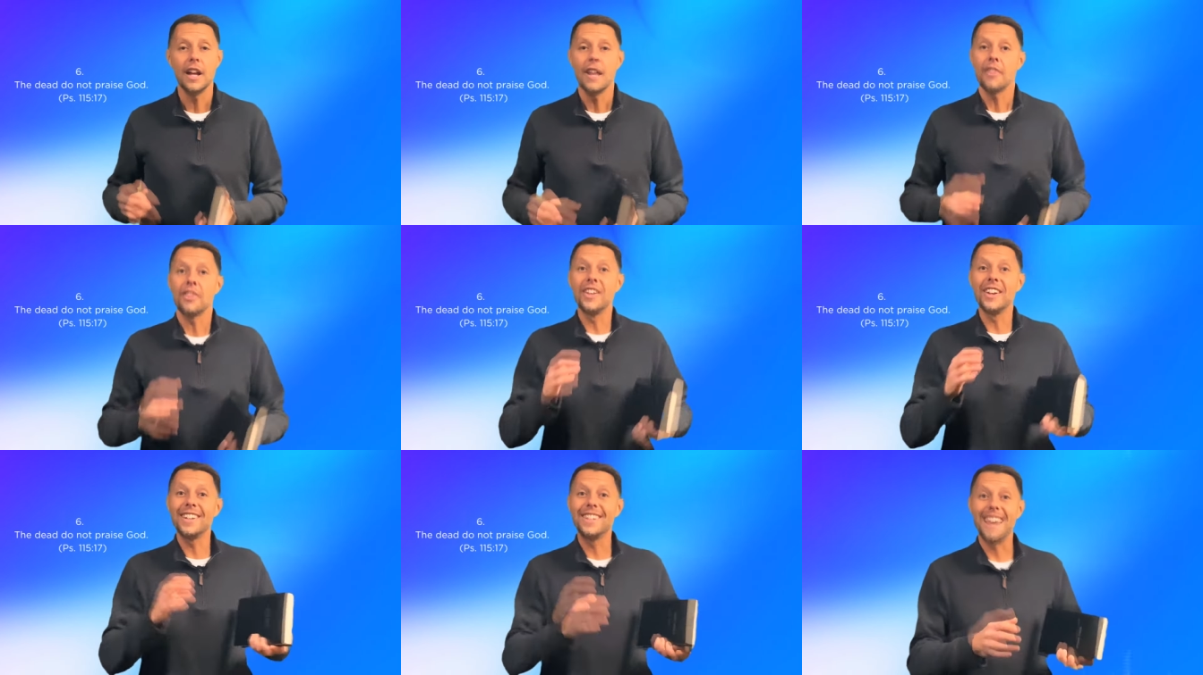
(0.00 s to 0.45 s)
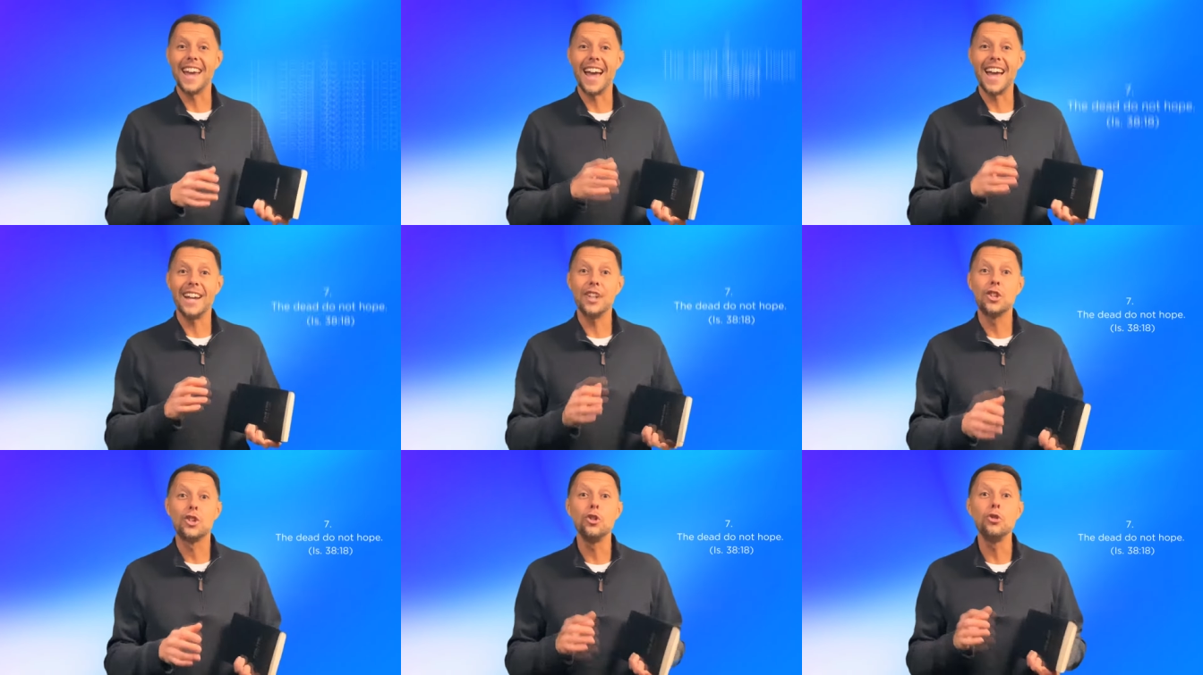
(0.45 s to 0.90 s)
The
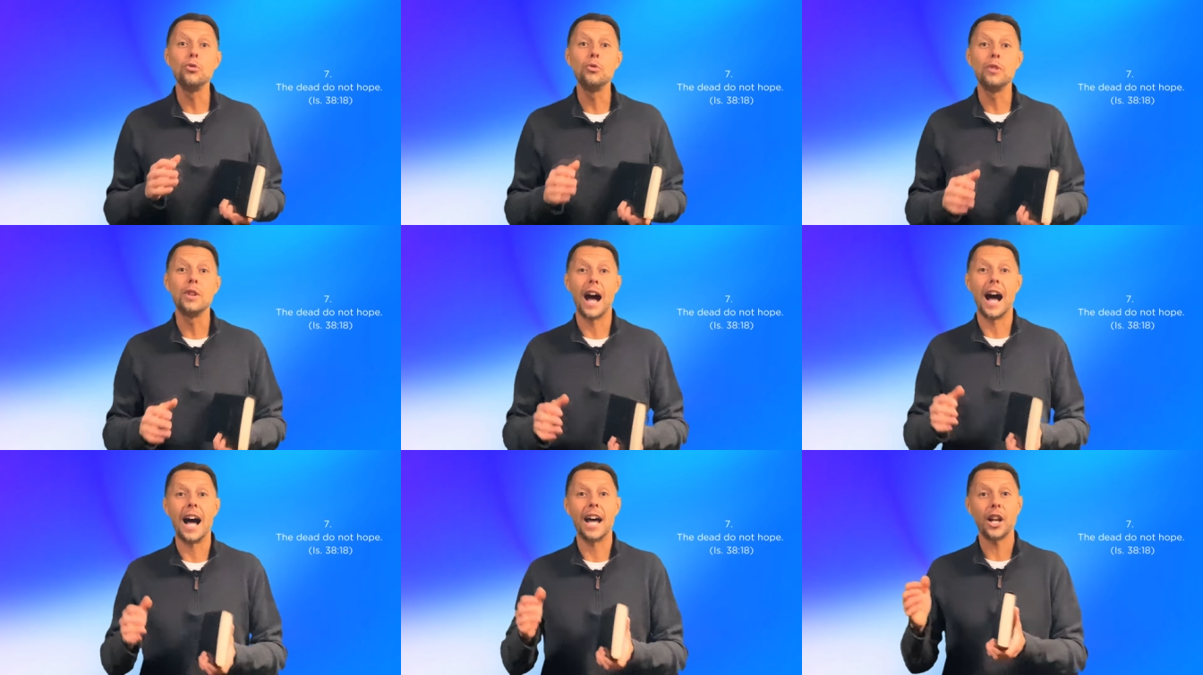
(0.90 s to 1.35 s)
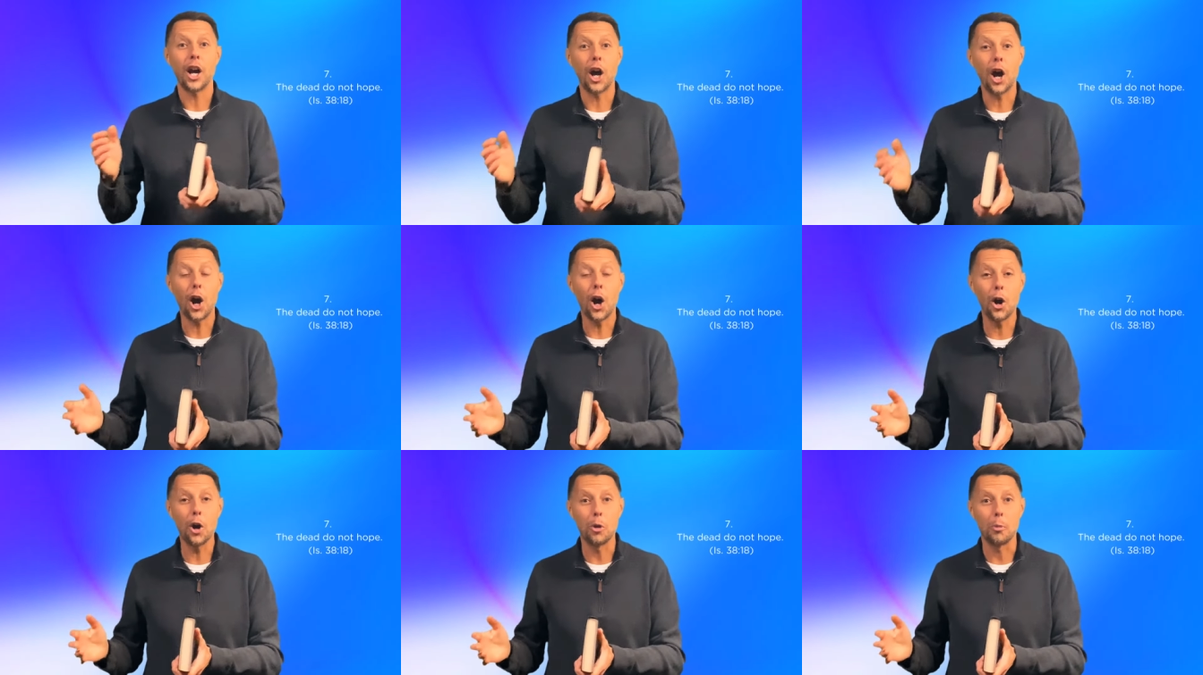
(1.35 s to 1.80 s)
dead do not
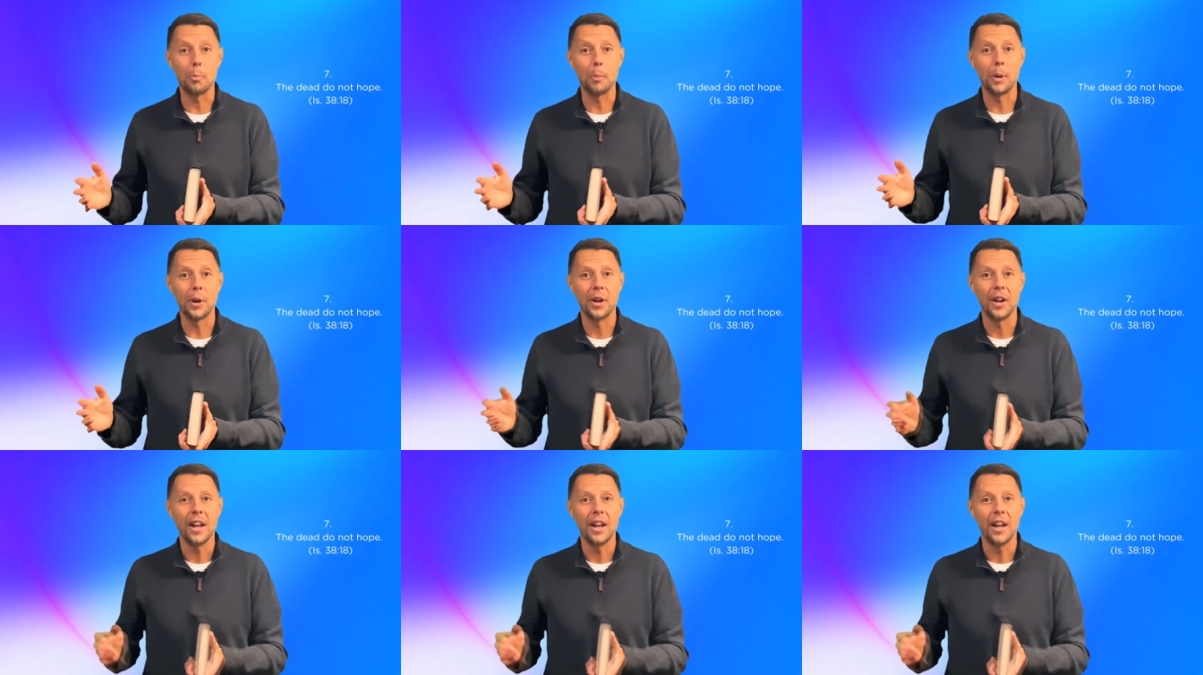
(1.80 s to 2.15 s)
hope.